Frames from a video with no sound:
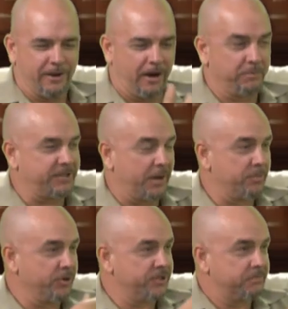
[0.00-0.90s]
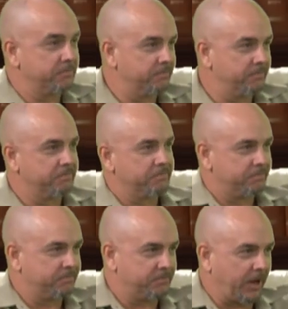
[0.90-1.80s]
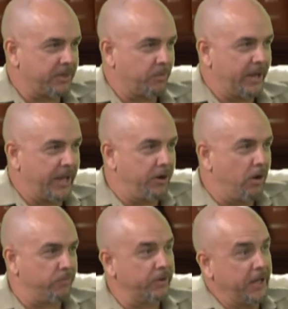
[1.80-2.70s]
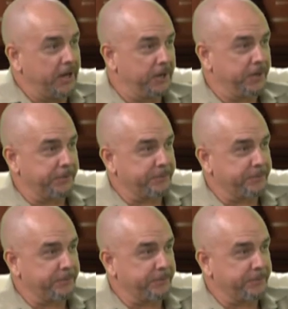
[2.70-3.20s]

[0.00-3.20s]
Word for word: I'm saying, Bruce, take the weekend off. What are you going to do?